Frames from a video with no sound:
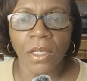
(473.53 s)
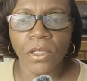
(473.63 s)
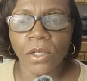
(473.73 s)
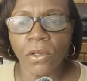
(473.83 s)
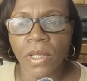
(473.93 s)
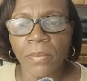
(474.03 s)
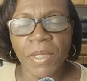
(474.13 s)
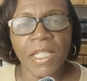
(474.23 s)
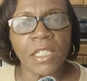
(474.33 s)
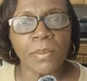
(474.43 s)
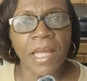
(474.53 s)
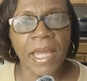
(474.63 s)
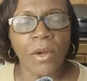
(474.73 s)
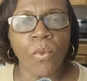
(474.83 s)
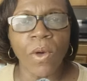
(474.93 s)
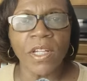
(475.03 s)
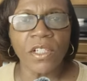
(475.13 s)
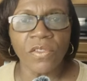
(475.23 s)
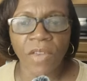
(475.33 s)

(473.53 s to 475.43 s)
So let me explain what is